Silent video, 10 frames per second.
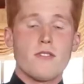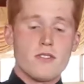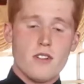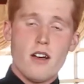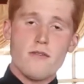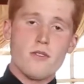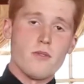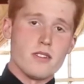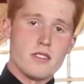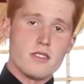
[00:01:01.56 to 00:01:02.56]
First off, we're
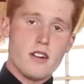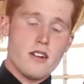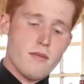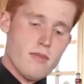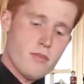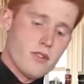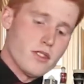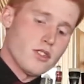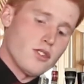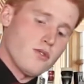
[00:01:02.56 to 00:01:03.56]
going to start by putting
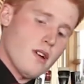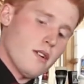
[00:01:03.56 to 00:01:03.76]
2